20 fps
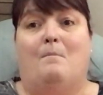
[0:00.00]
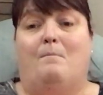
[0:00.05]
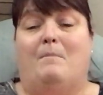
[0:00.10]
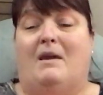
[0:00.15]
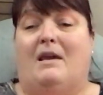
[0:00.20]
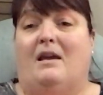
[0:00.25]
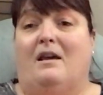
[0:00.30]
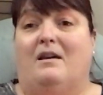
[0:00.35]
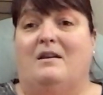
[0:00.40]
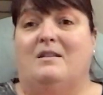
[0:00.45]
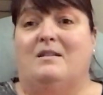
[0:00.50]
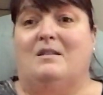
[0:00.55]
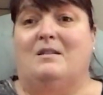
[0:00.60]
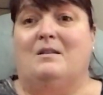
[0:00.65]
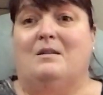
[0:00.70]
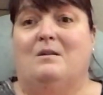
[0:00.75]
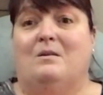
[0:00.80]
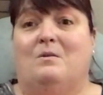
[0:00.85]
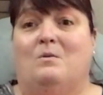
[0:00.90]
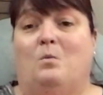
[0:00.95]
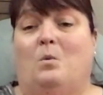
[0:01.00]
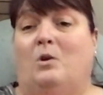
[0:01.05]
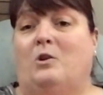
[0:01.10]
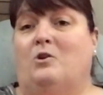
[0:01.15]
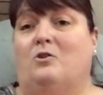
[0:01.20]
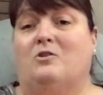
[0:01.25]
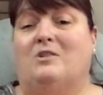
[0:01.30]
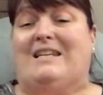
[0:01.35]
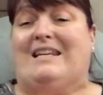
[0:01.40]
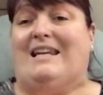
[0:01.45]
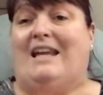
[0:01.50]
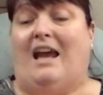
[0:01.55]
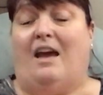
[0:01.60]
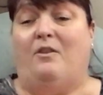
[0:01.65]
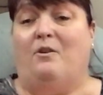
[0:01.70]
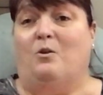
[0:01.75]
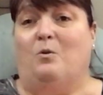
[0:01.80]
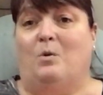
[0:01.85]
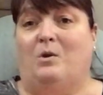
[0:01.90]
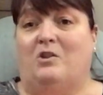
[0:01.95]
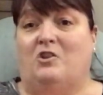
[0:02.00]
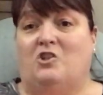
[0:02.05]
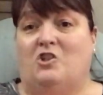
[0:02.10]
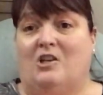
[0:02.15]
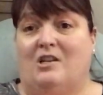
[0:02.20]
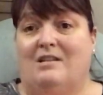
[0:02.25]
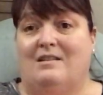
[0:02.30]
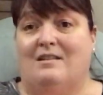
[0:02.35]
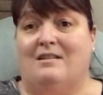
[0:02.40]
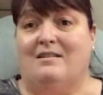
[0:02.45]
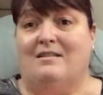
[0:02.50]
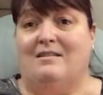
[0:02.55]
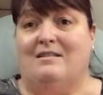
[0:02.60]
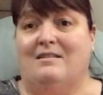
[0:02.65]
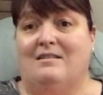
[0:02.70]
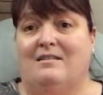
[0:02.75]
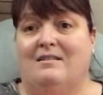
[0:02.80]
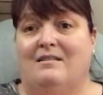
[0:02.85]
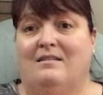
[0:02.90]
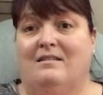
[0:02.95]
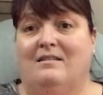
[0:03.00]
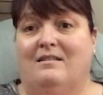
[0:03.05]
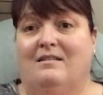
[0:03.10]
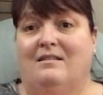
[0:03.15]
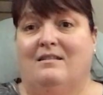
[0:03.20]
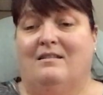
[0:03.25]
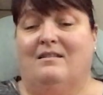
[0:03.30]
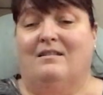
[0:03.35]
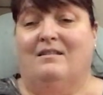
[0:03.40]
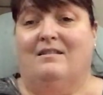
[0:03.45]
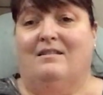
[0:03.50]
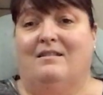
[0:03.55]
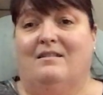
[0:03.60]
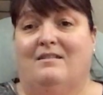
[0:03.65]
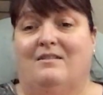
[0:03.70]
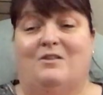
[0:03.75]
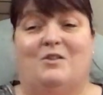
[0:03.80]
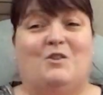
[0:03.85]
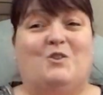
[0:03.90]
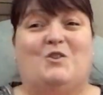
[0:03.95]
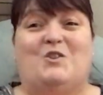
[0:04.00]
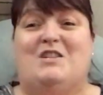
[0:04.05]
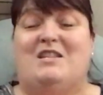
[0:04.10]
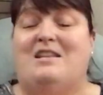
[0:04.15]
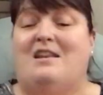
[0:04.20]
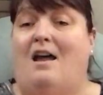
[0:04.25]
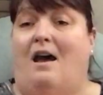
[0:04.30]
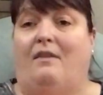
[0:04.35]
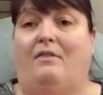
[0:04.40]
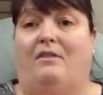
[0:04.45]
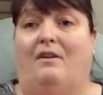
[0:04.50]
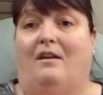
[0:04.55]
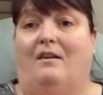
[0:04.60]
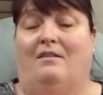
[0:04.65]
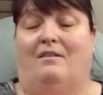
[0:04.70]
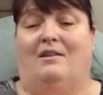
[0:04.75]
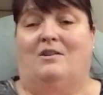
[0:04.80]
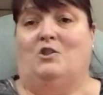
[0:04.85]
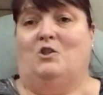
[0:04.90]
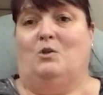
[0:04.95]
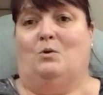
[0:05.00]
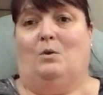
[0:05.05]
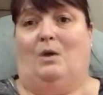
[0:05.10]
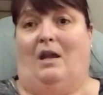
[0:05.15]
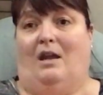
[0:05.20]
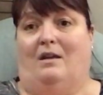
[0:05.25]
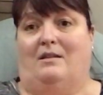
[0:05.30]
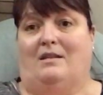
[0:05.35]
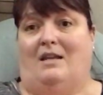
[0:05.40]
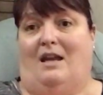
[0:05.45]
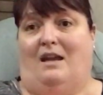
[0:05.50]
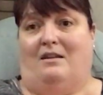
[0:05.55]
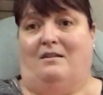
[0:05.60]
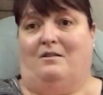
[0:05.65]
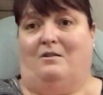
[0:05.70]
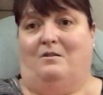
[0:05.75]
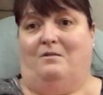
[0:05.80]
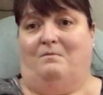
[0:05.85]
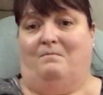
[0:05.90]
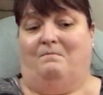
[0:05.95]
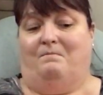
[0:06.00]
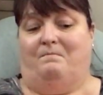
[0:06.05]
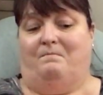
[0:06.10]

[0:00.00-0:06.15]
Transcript: Because when you're together with Jesus, there's nothing that you can't handle.